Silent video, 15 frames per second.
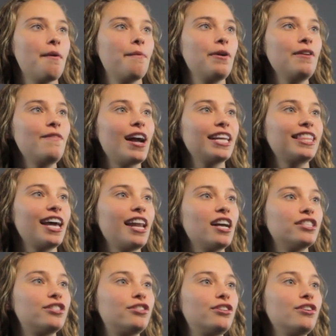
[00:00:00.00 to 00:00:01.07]
We write that
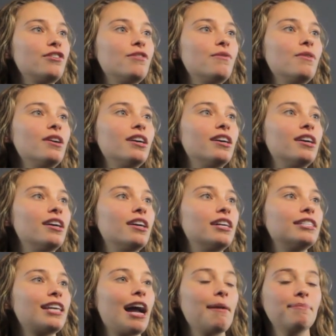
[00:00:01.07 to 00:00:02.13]
as 2
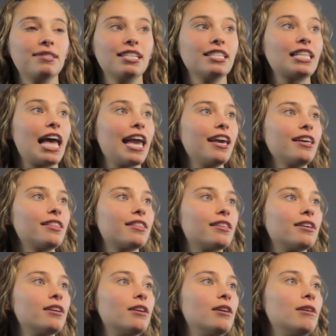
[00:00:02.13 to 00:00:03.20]
times the length
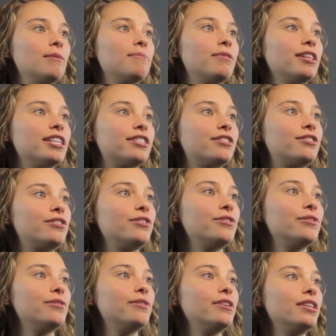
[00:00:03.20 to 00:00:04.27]
plus
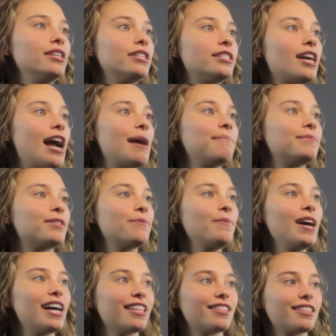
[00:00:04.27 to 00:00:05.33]
2 times the
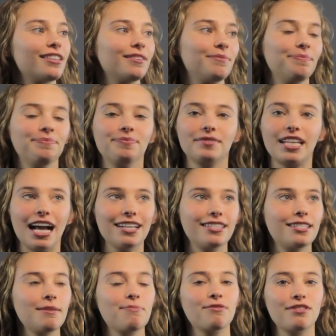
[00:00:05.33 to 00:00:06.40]
width.
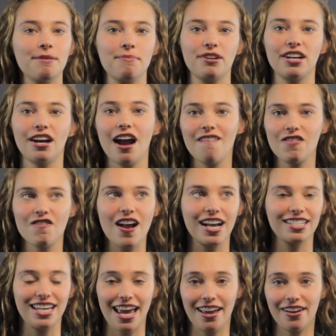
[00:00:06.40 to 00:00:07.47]
That's the perimeter of a
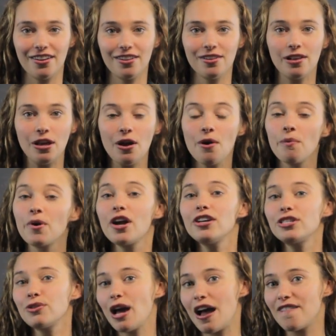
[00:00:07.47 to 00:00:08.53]
rectangle. We
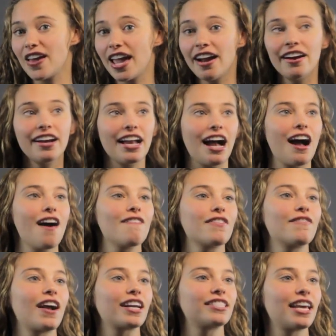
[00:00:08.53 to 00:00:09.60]
also have area of
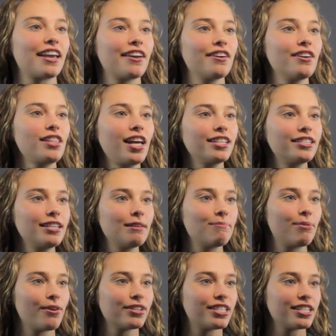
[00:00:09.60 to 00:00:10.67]
a rectangle. That's an
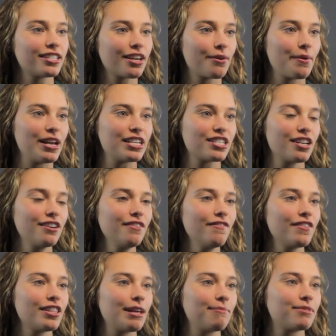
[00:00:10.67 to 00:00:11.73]
important equation
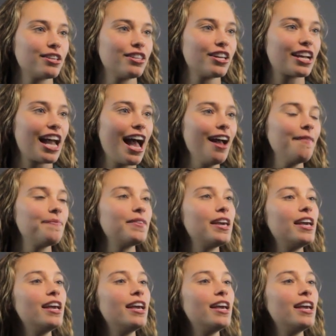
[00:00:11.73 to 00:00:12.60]
for them to look at.